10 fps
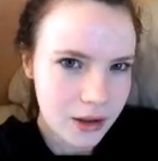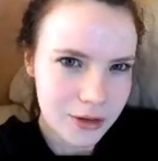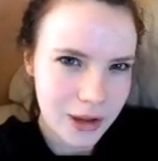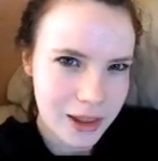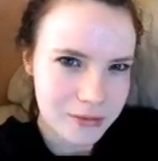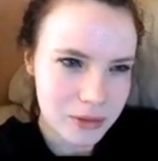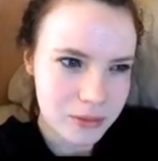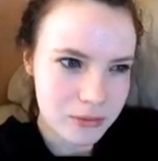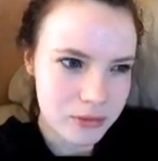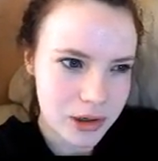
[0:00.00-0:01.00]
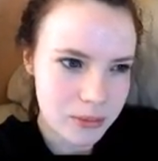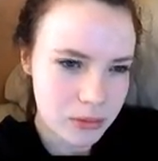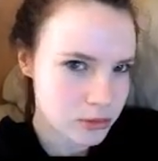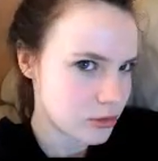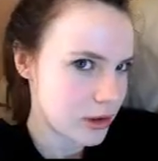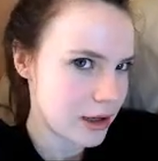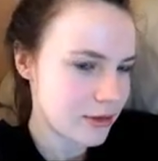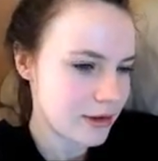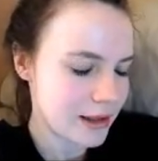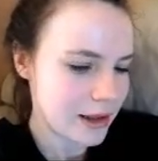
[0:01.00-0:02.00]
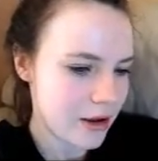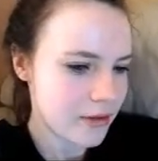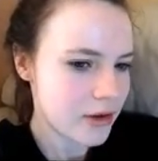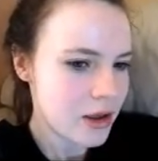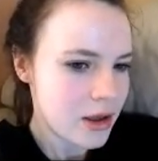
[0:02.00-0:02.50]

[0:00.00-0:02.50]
I know Alec Whitman really portrayed this love,